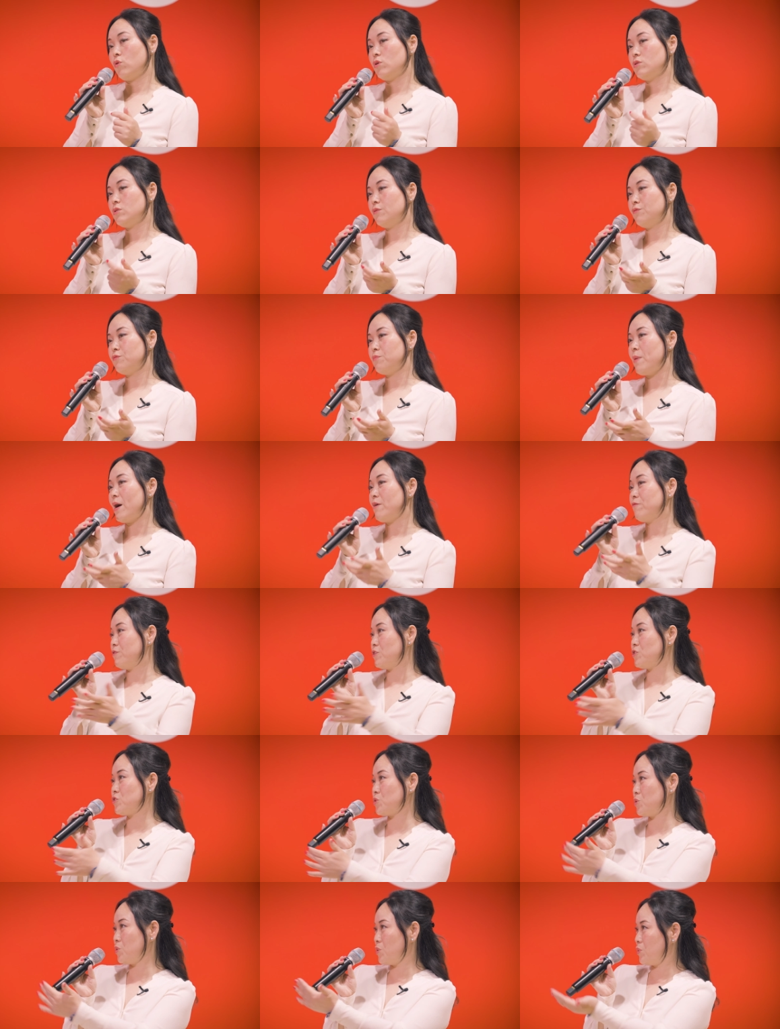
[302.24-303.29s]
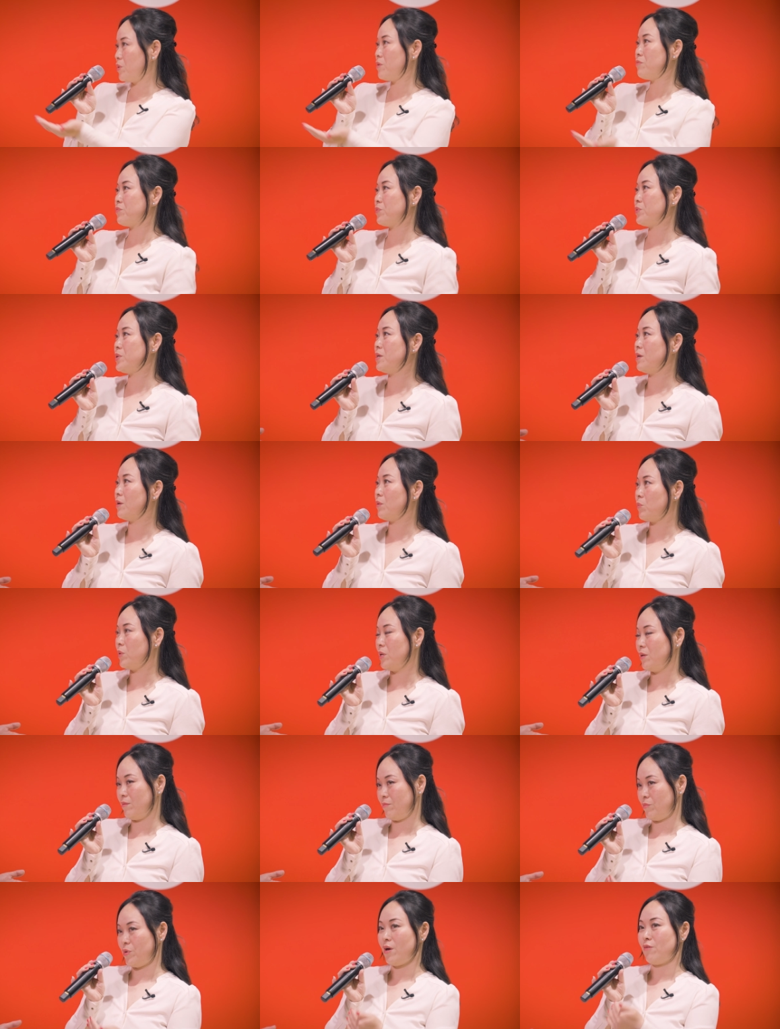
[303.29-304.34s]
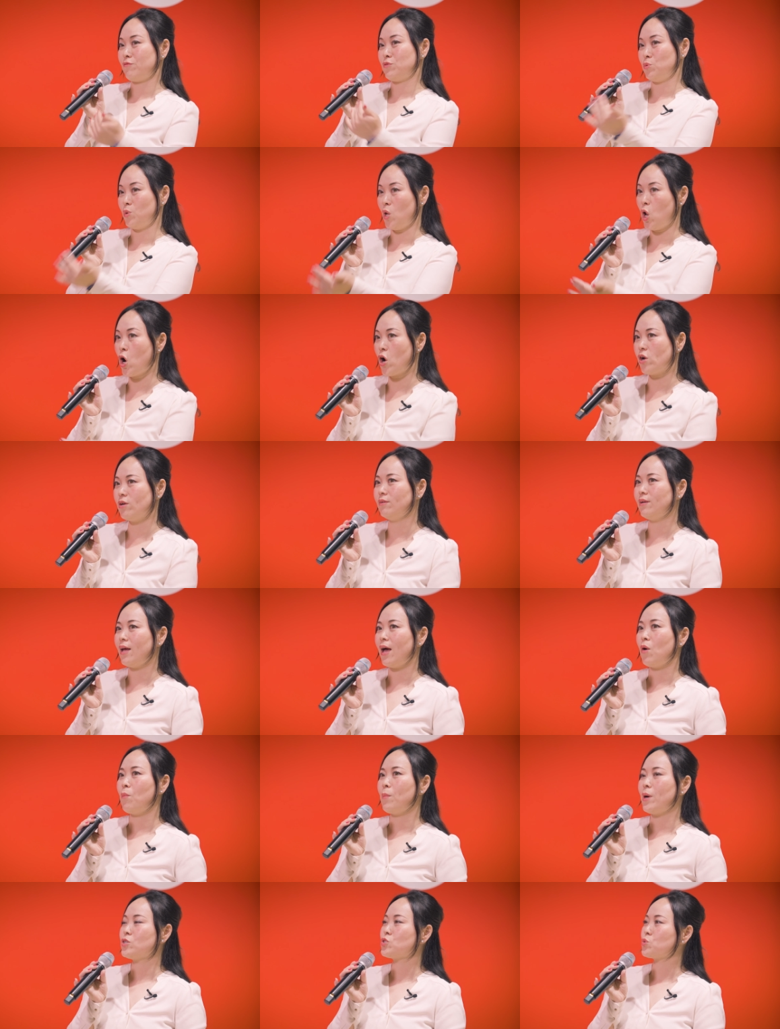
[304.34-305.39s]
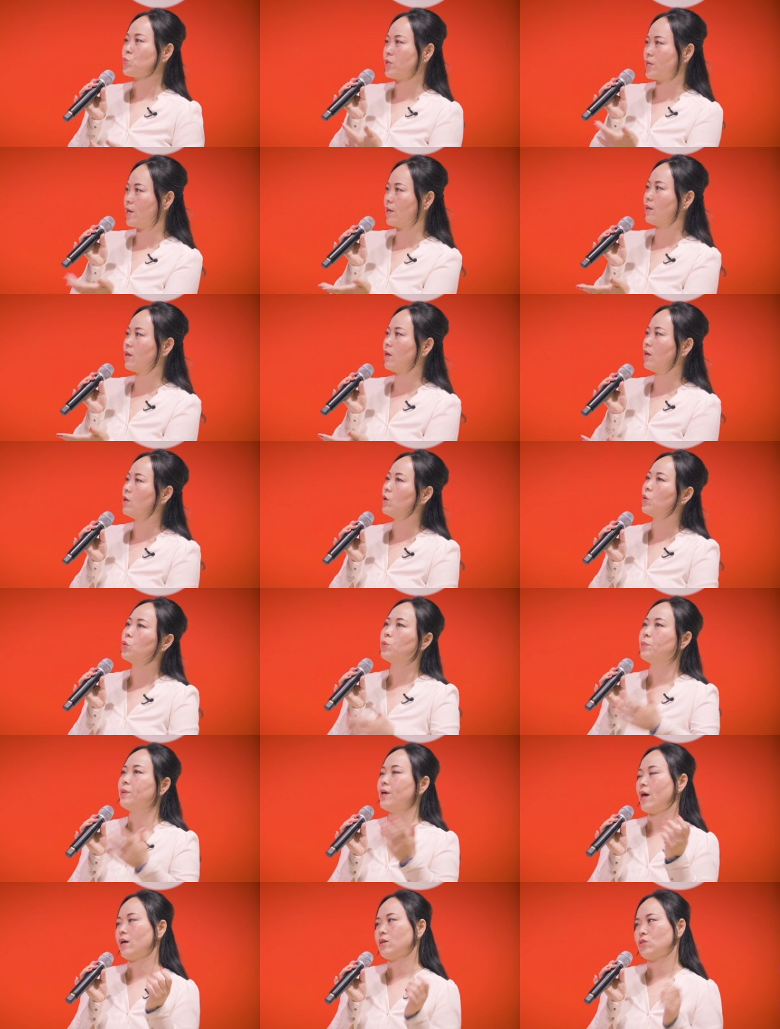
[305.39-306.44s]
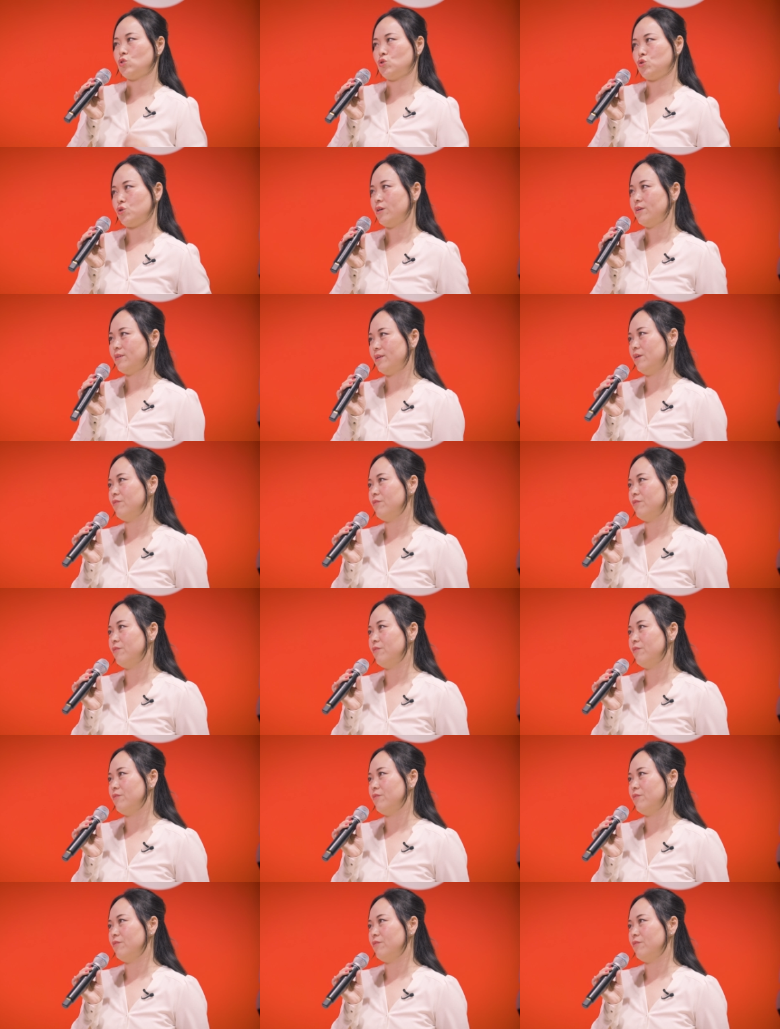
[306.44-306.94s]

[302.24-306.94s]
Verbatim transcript: course, if bifacial, if we we, we have to learn how yeah. much we can gain, it will be extra